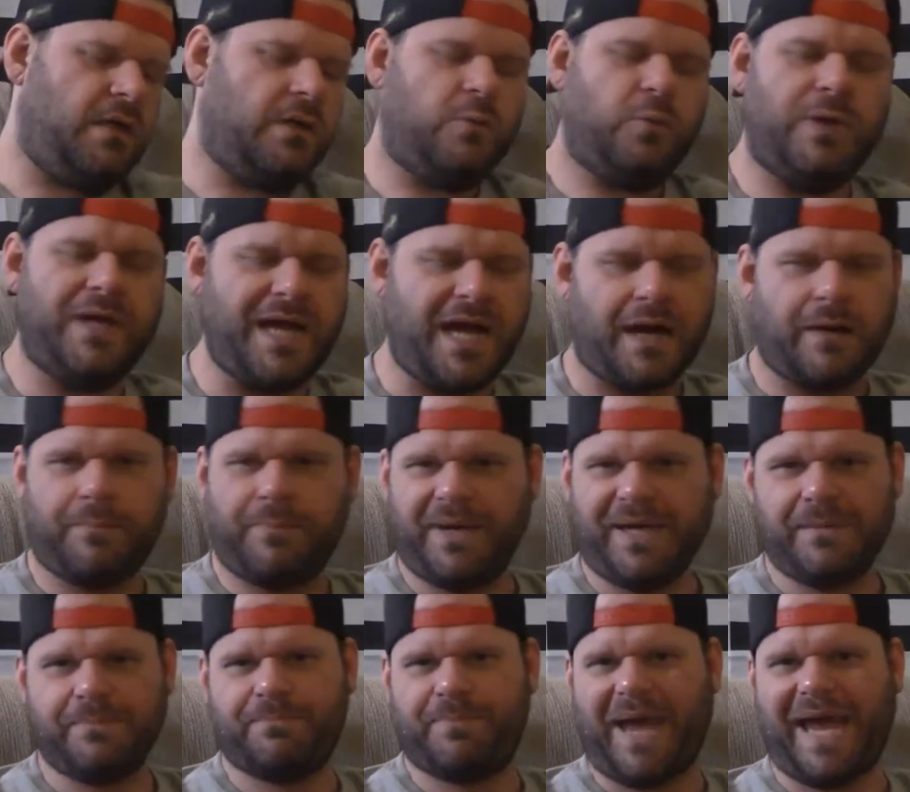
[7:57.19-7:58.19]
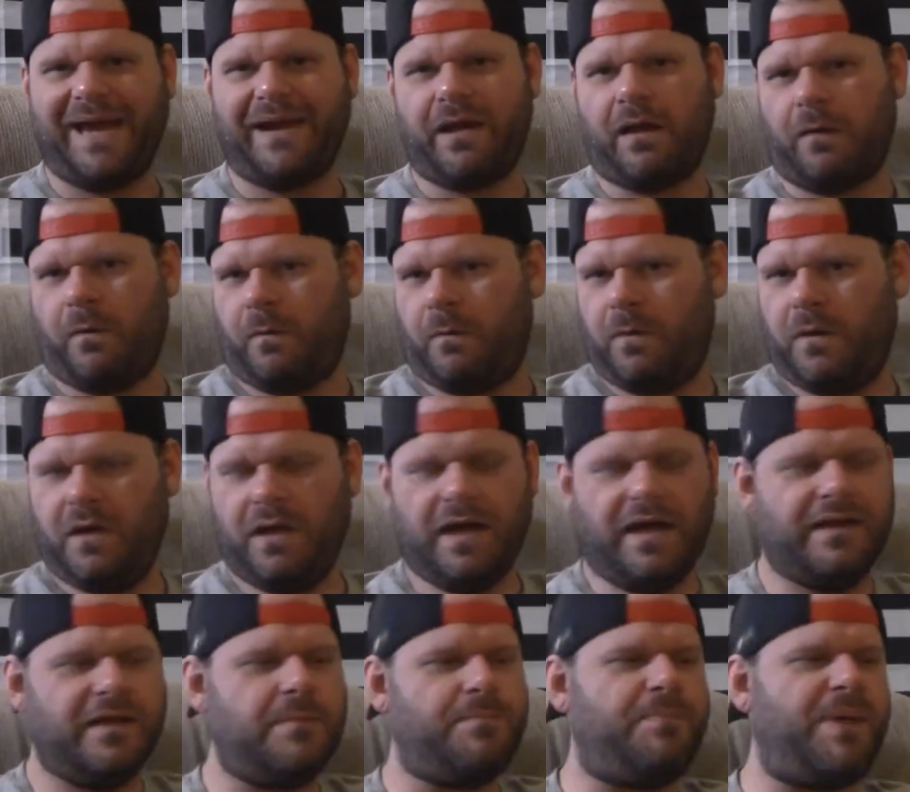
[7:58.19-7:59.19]
We got to beat Beto.
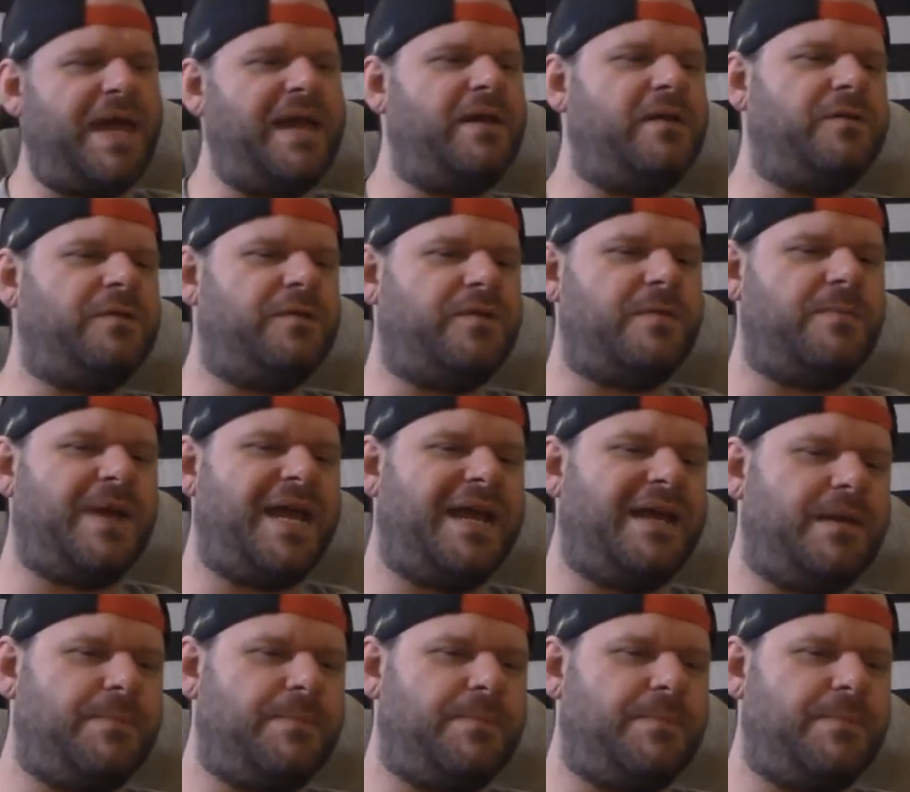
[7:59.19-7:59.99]
I think Beto is the man